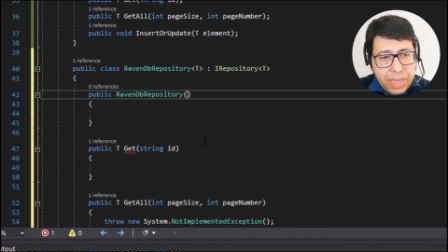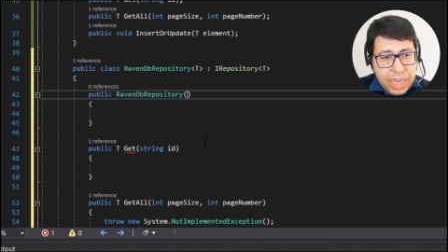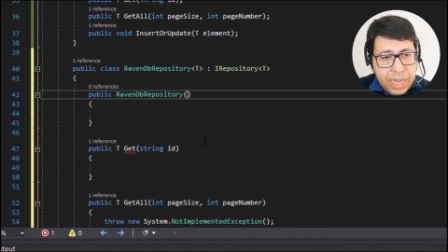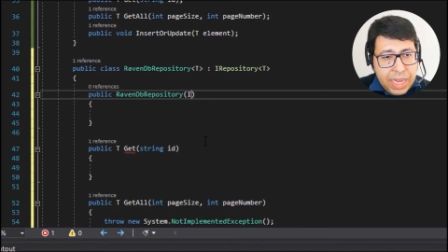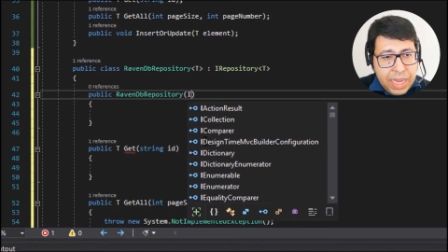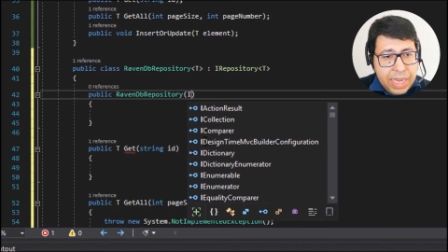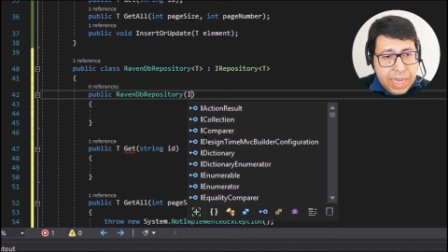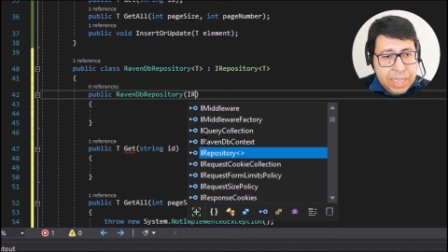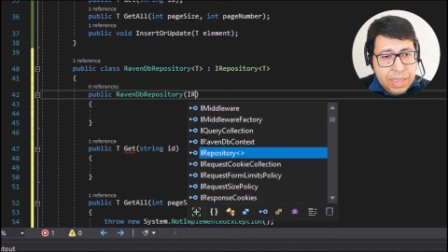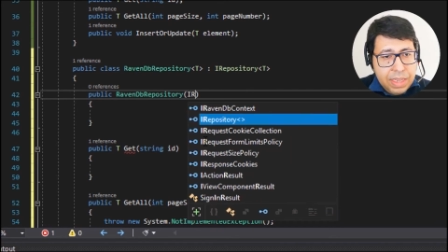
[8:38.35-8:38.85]

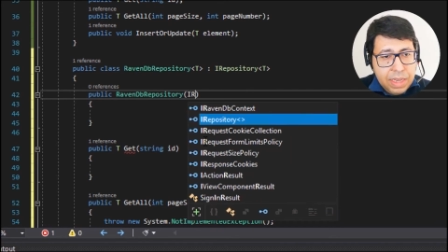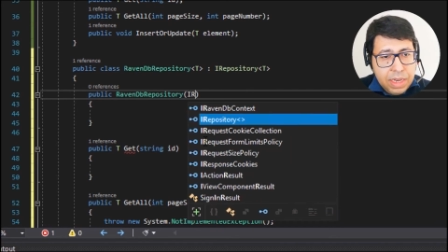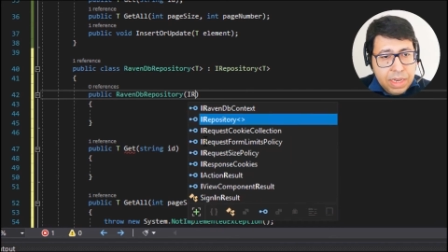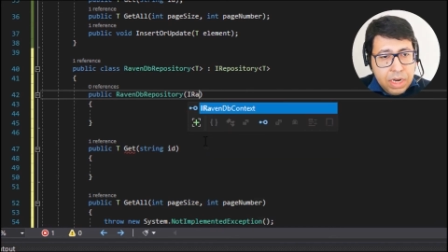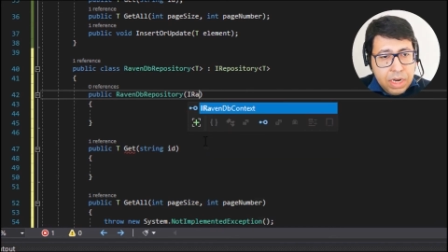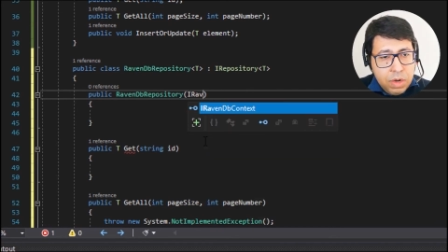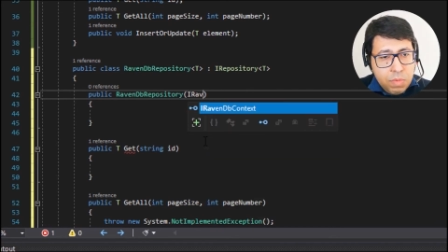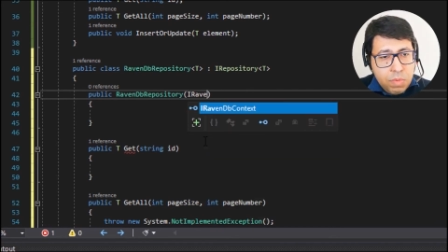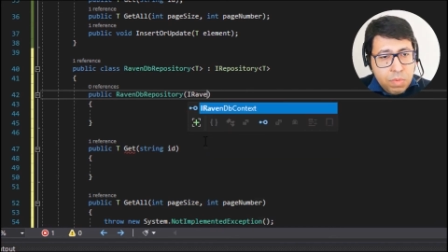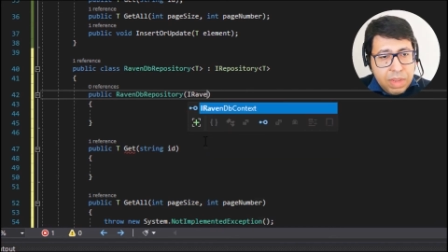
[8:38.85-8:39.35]
i
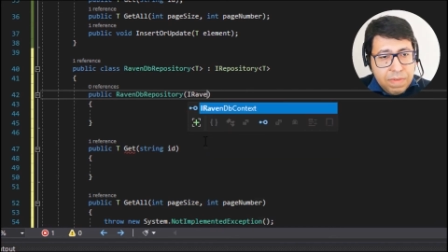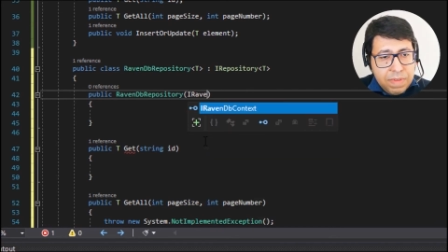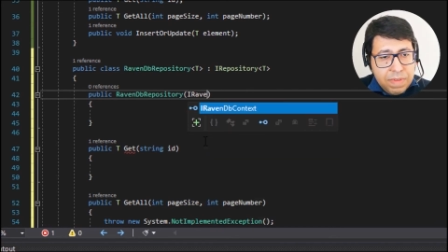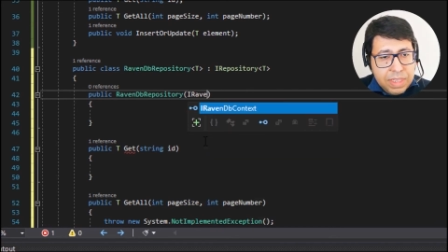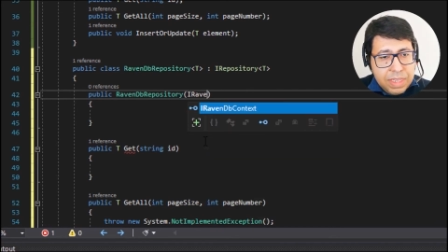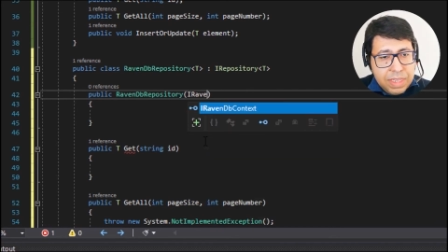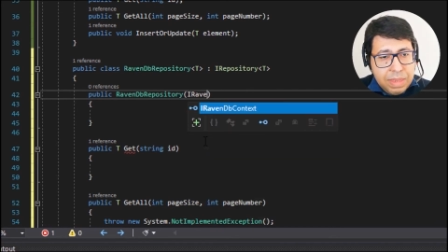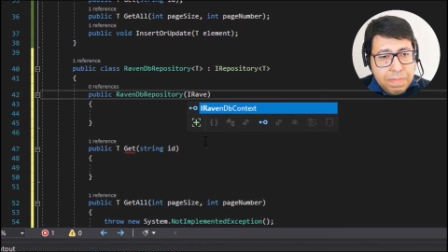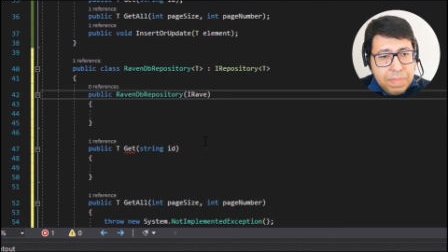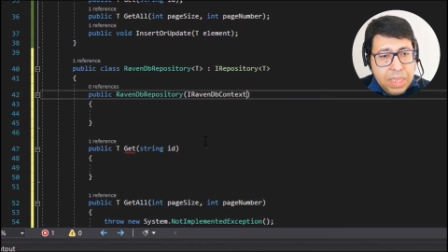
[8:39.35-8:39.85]
raven
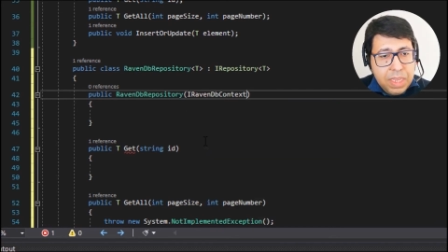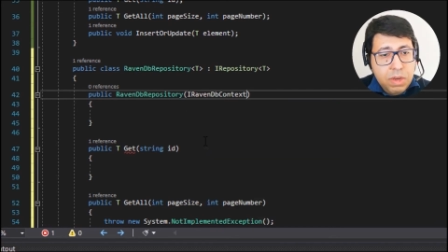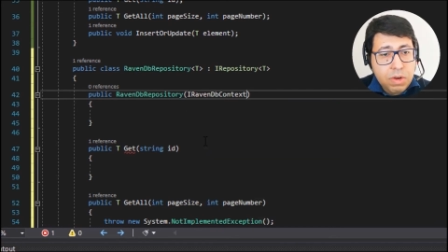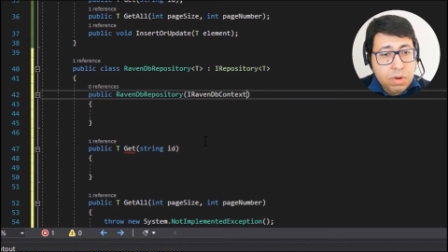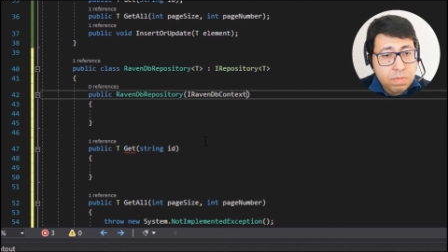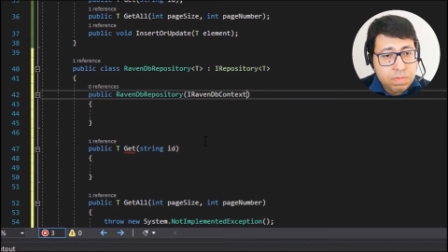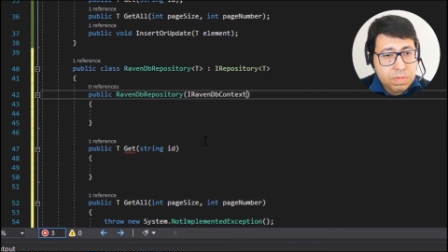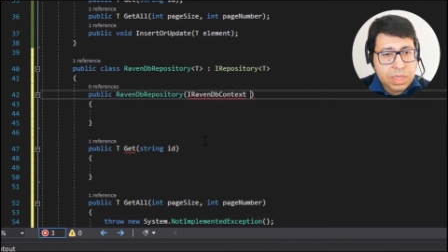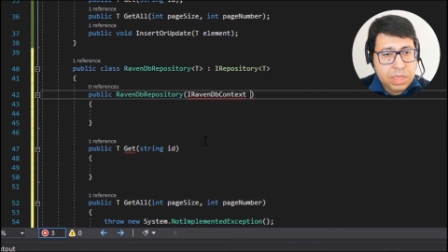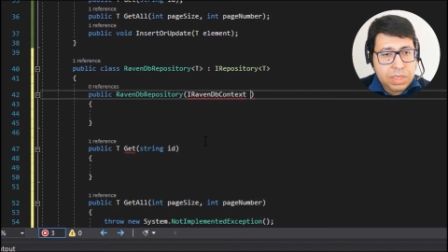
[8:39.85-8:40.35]
db
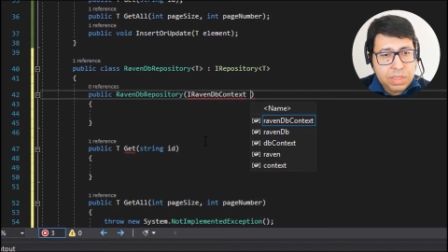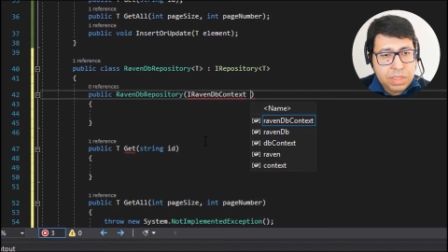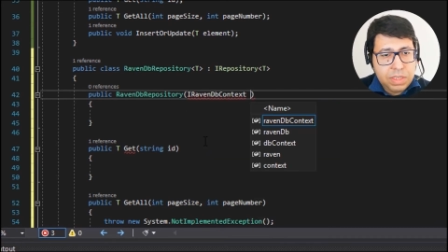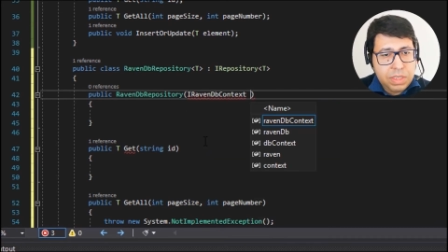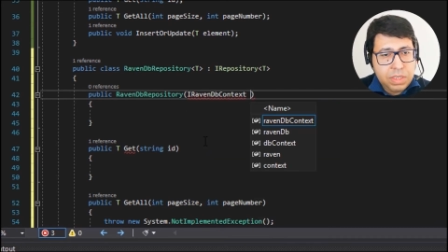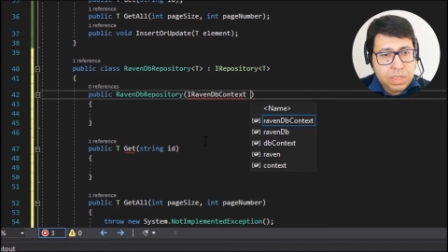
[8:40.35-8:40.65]
context.